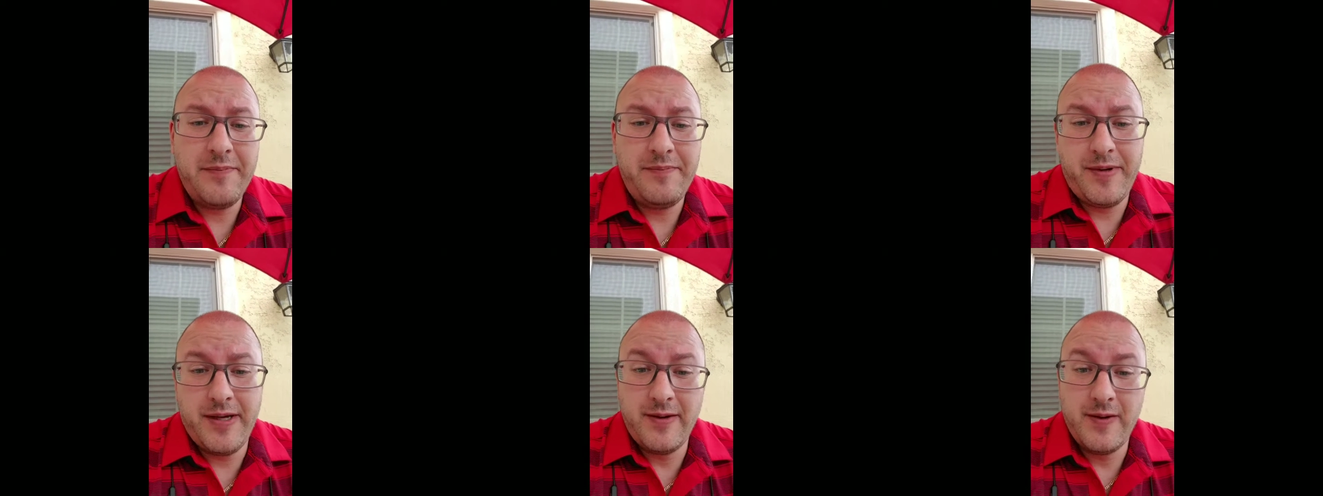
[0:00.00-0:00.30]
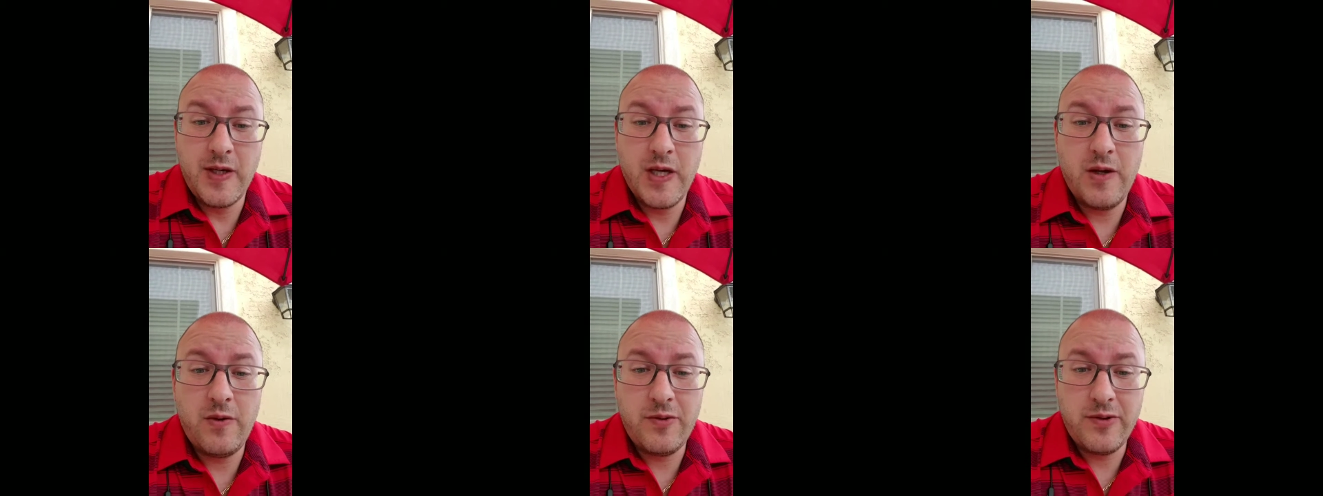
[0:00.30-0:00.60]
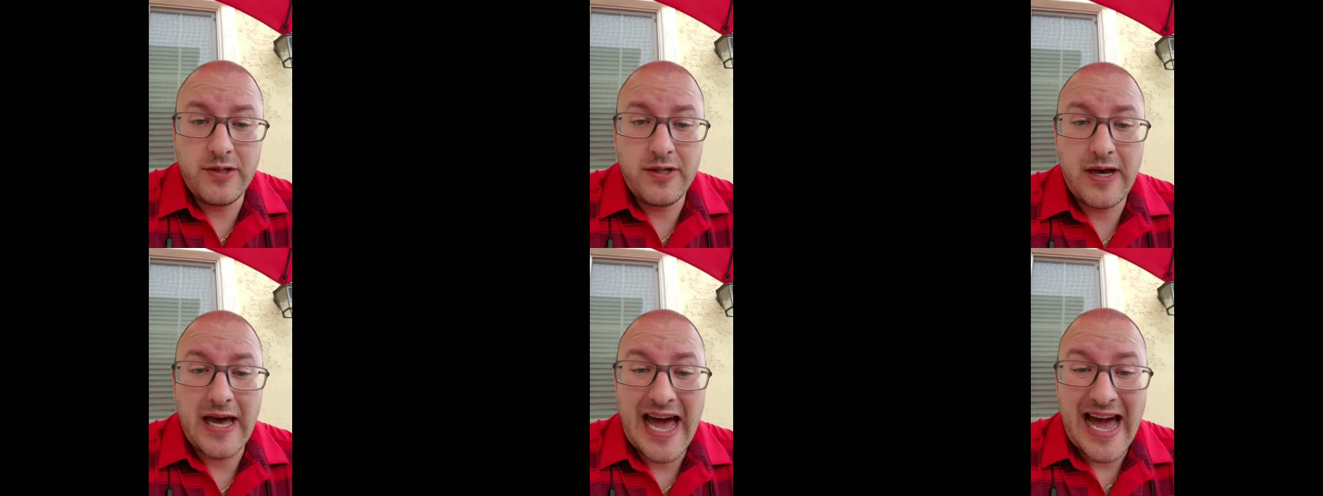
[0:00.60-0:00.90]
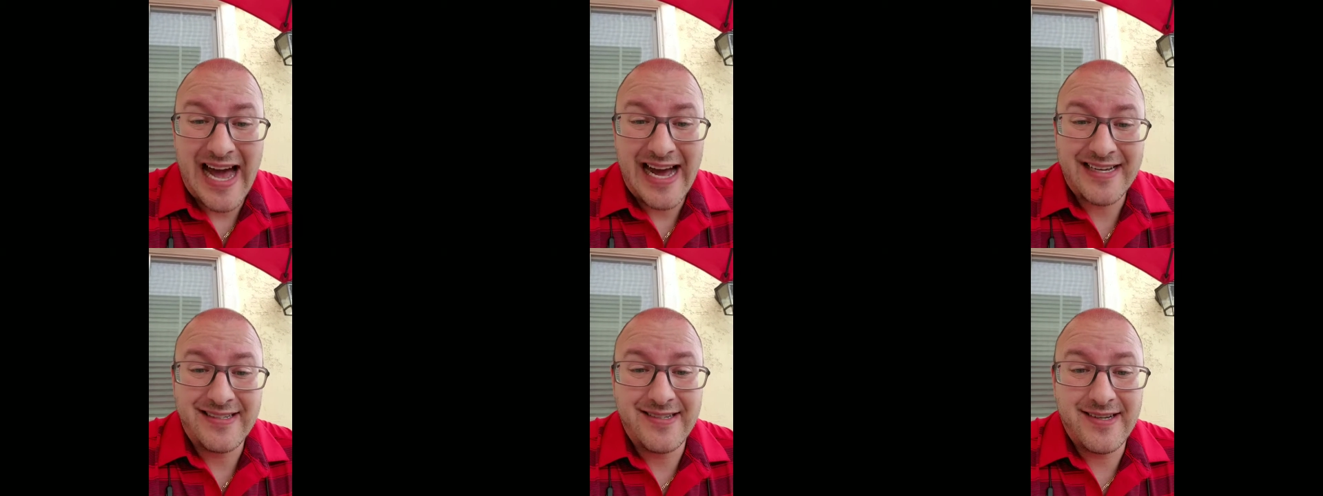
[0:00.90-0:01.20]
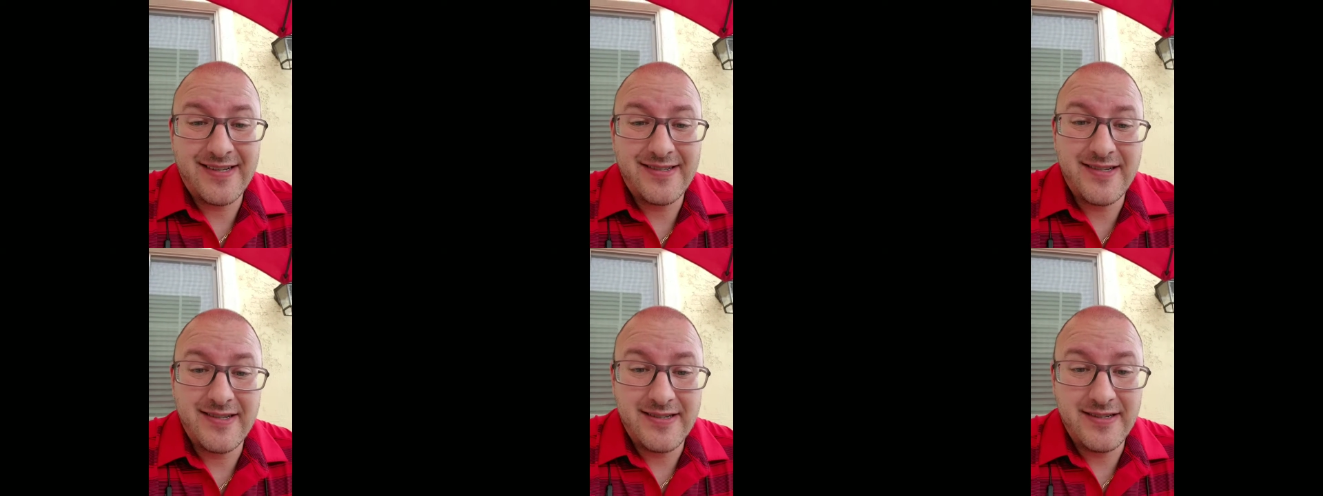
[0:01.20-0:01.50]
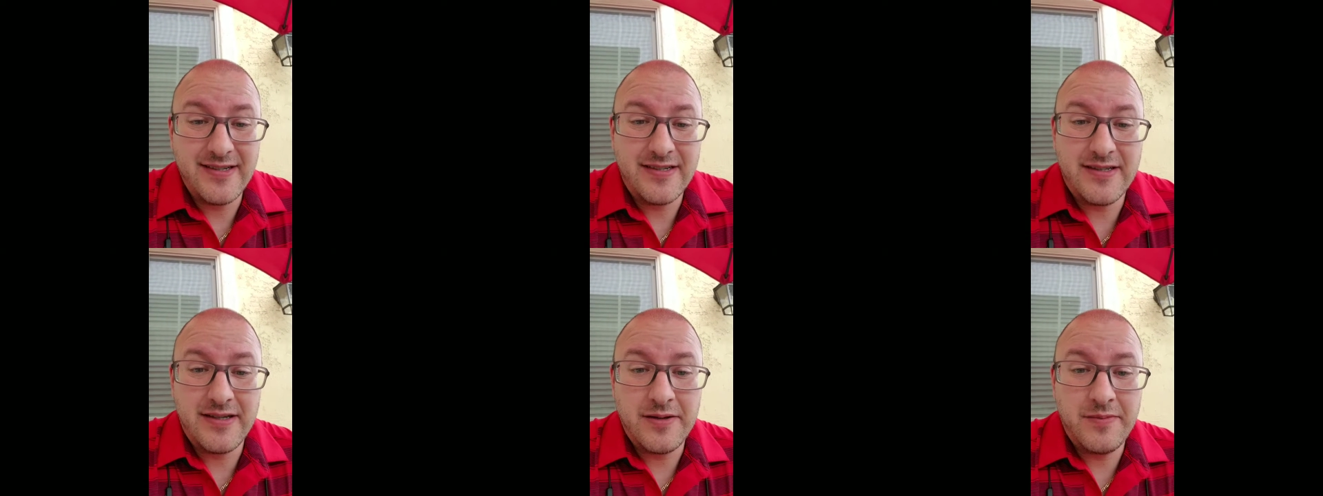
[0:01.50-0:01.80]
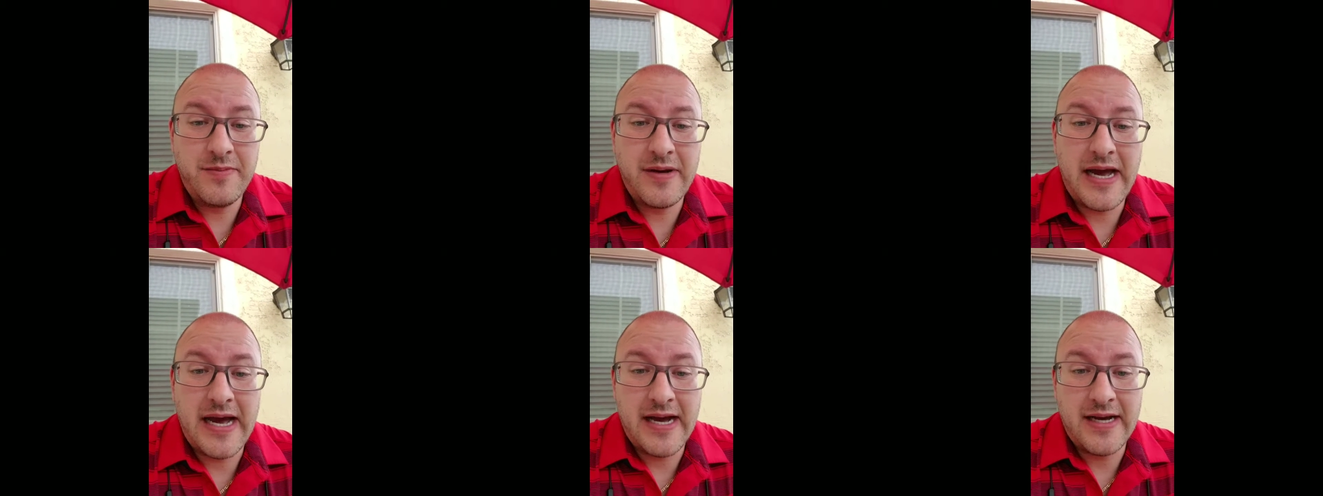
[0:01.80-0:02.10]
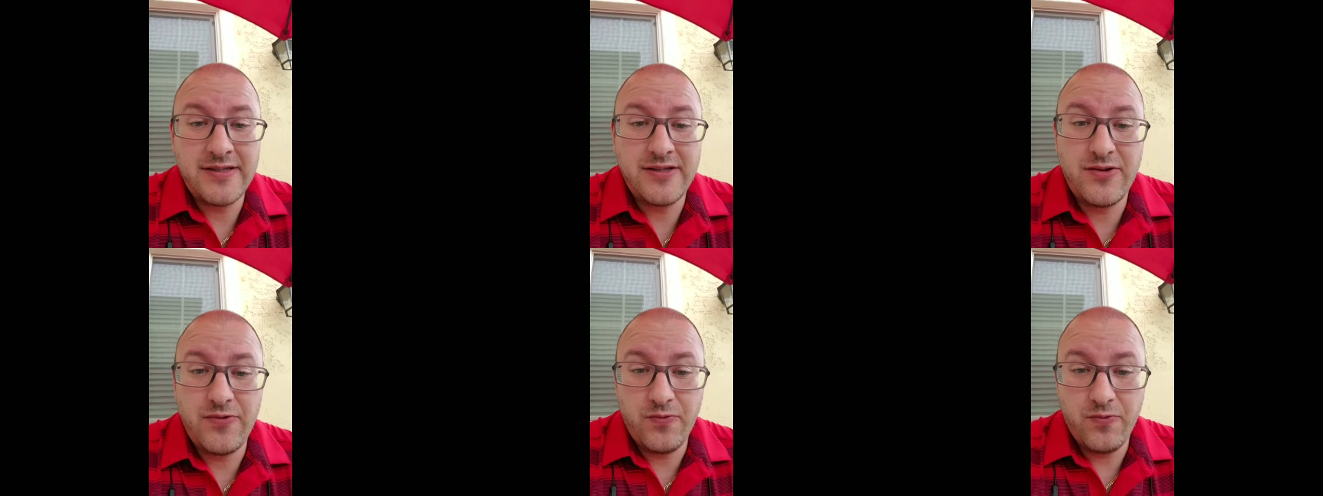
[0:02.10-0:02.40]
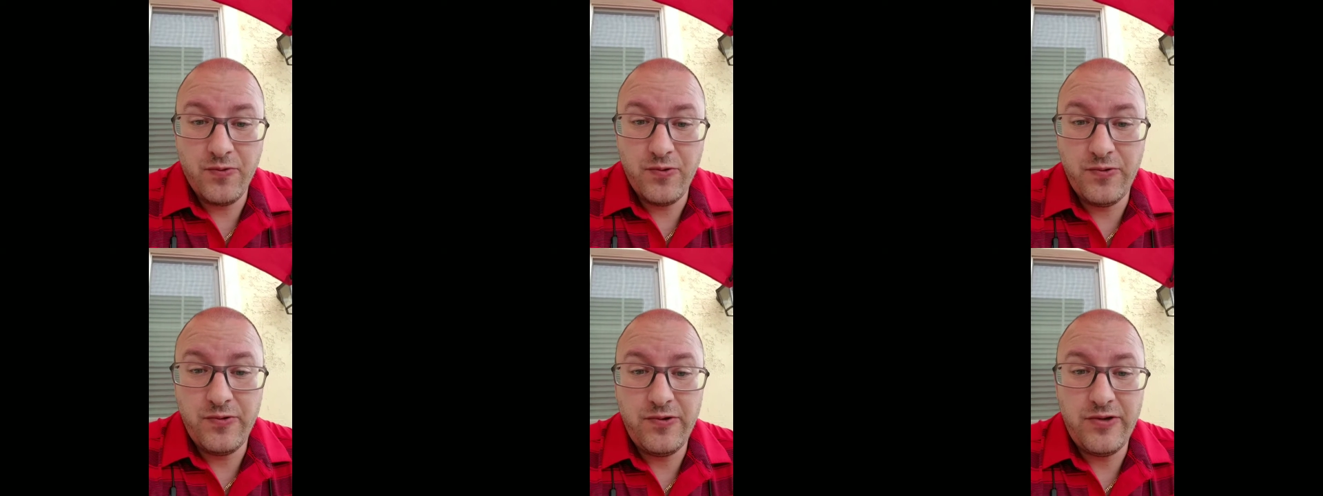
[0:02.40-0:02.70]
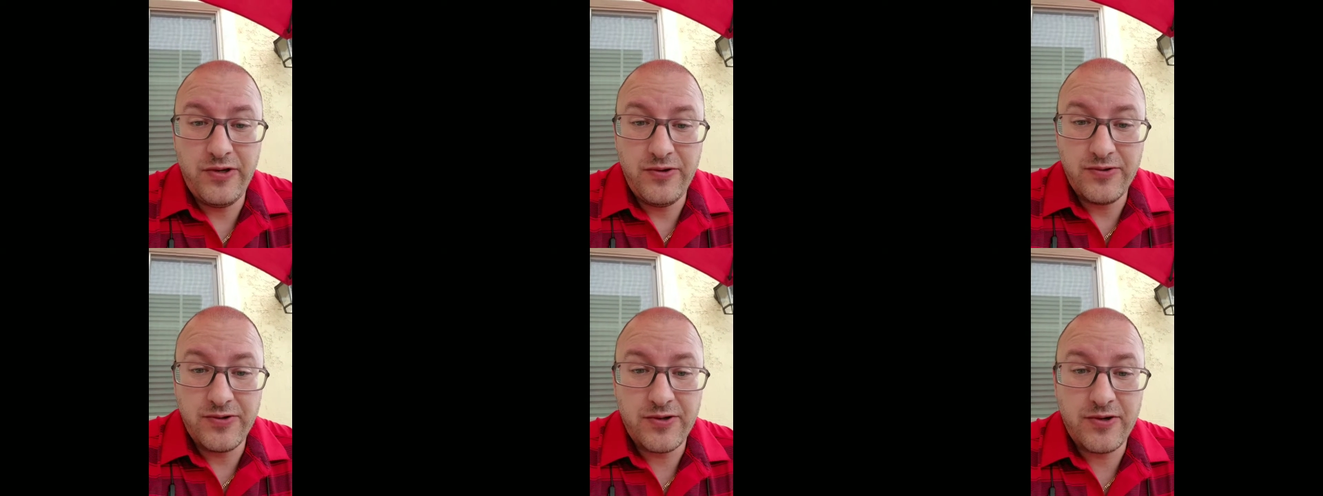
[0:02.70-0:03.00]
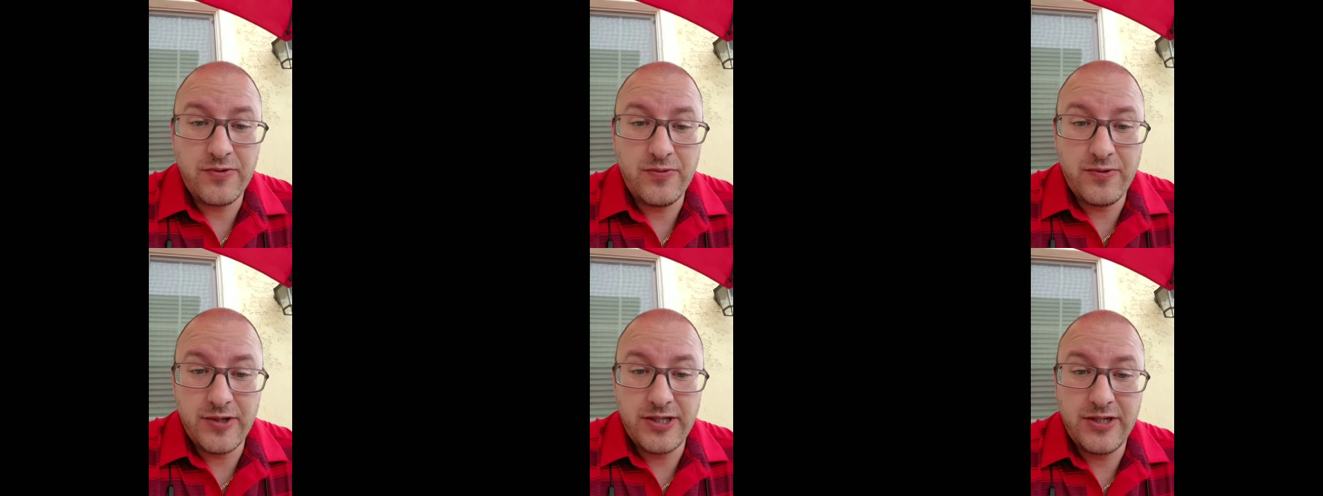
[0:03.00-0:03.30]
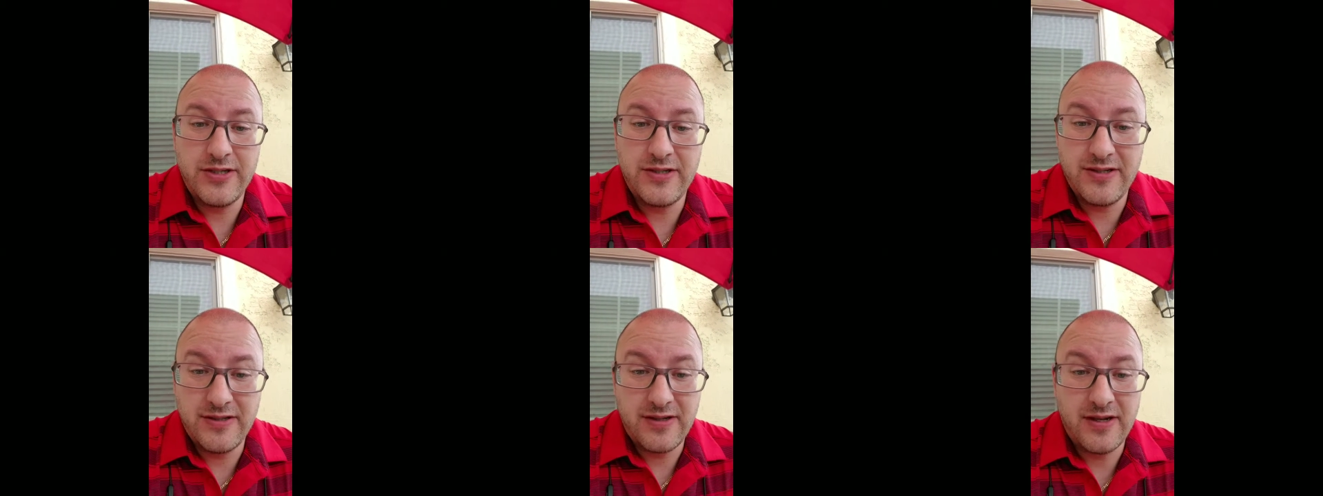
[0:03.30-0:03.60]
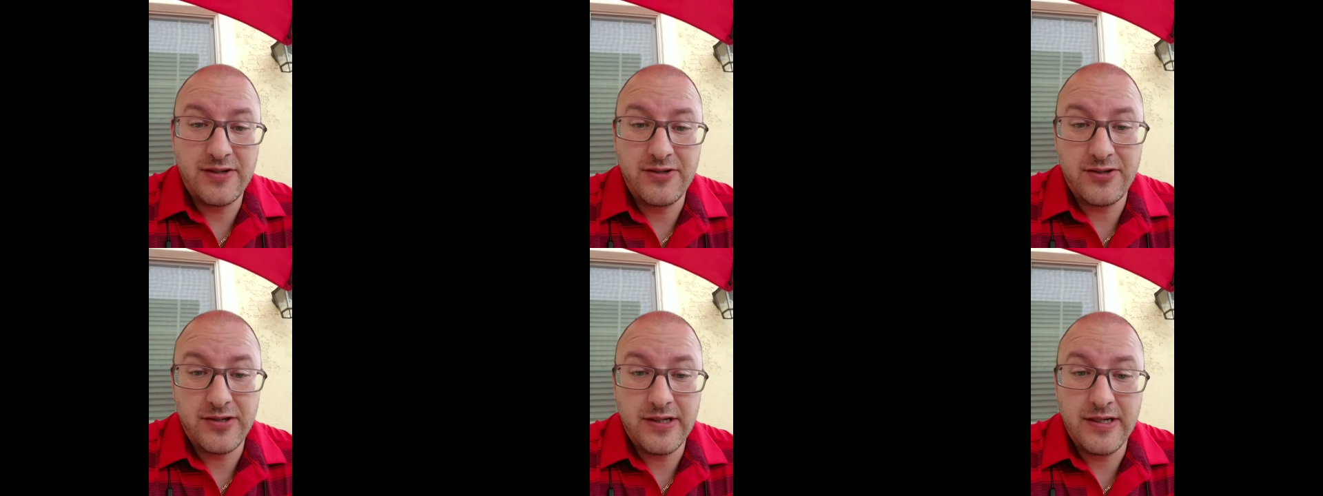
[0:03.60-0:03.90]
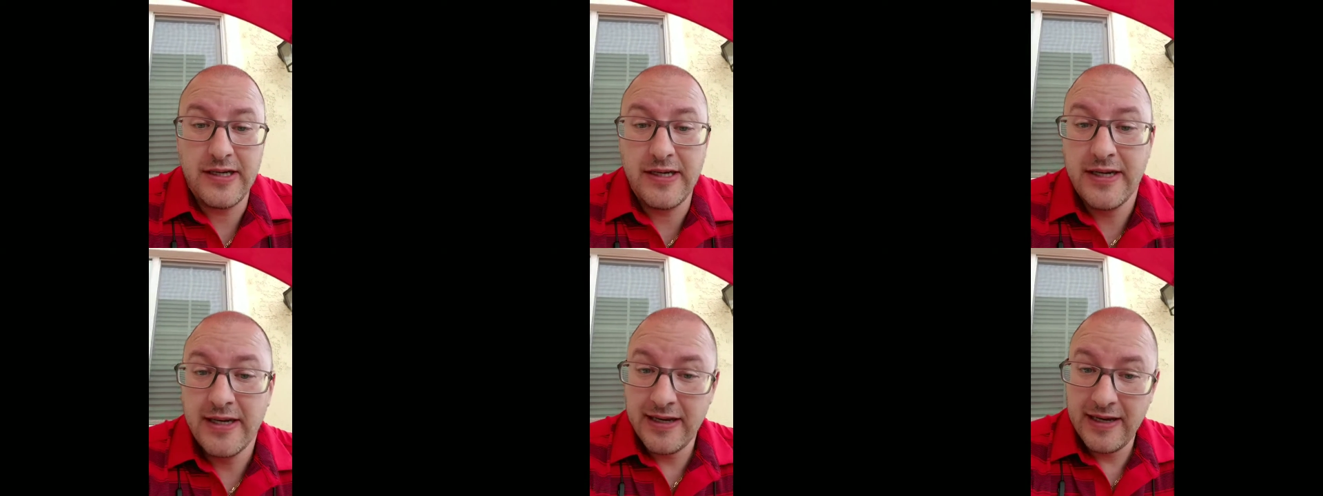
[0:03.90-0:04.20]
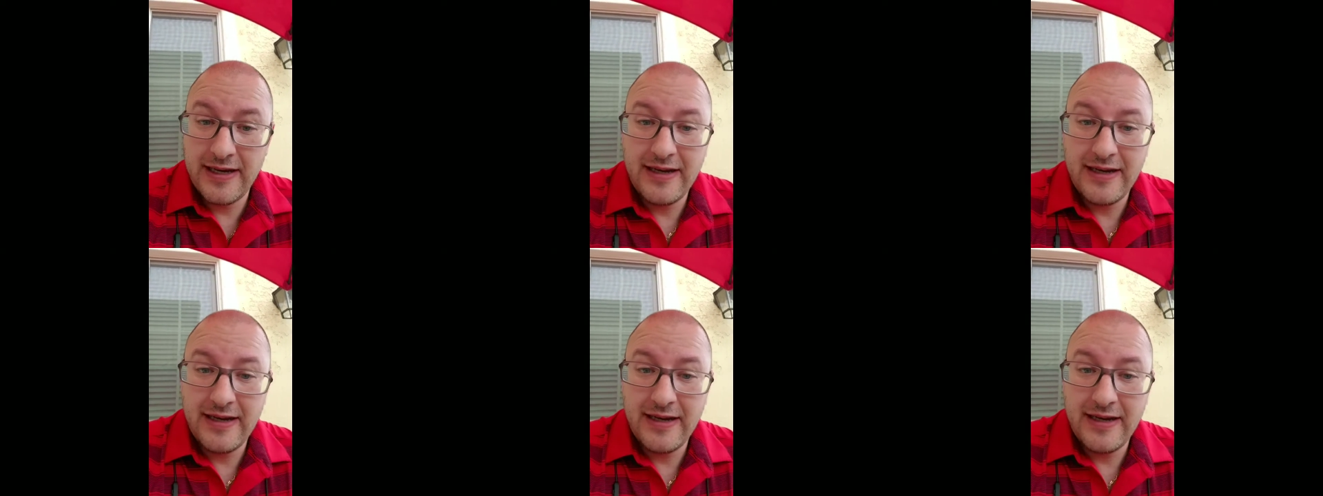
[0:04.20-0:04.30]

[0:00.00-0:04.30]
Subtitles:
being able to access a system as the root user, which is essentially